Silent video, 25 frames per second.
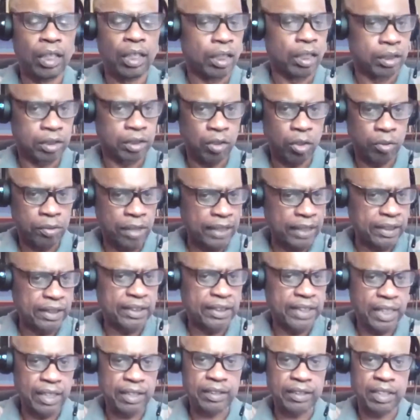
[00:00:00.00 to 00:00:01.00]
So that's the
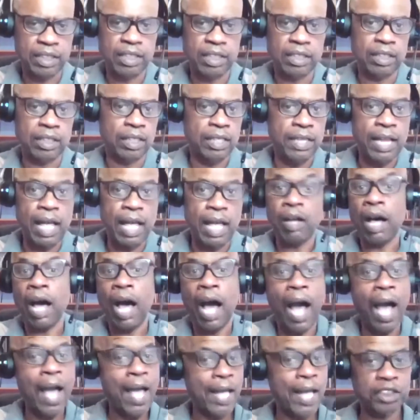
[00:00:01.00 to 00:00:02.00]
second tenet. Now,
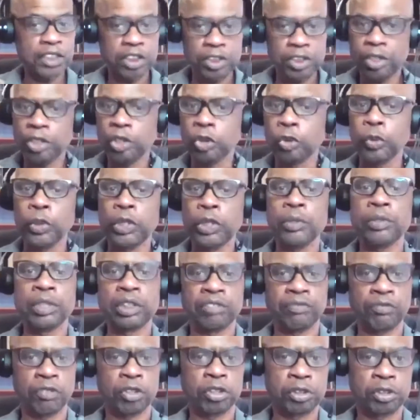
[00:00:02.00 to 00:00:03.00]
I actually agree with
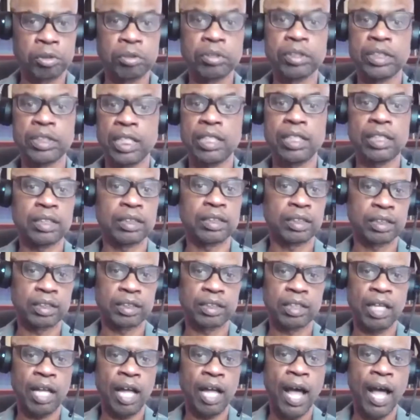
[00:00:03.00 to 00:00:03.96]
these first 2 tenets.